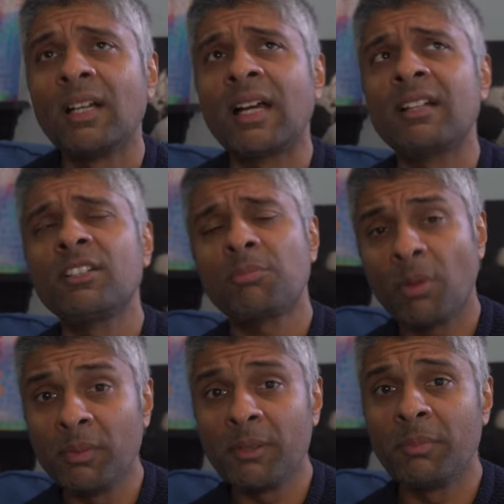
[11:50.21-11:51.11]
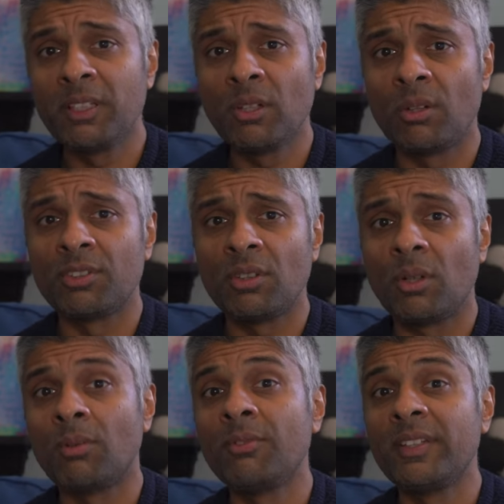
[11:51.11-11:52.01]
And it's probably because
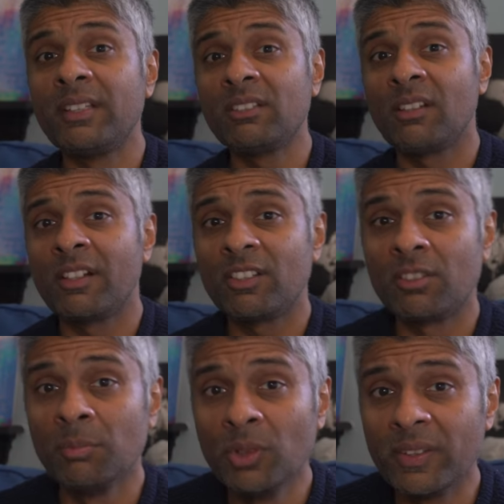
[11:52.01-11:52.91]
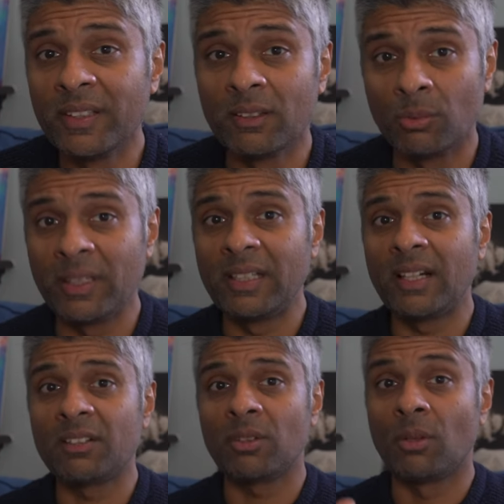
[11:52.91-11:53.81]
of the slight smoothing that we
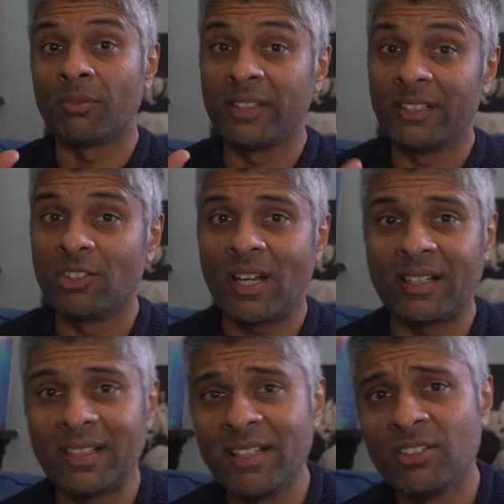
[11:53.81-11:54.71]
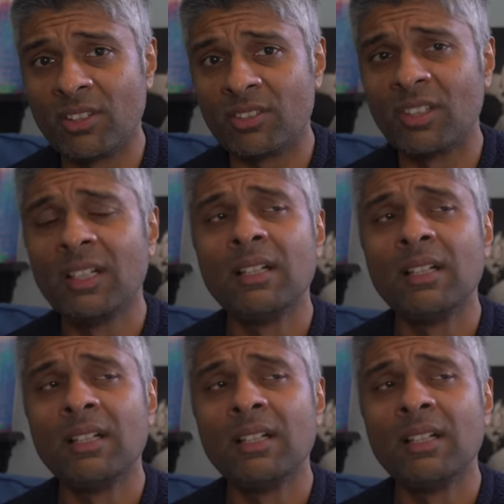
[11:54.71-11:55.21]
get of the jagged edges.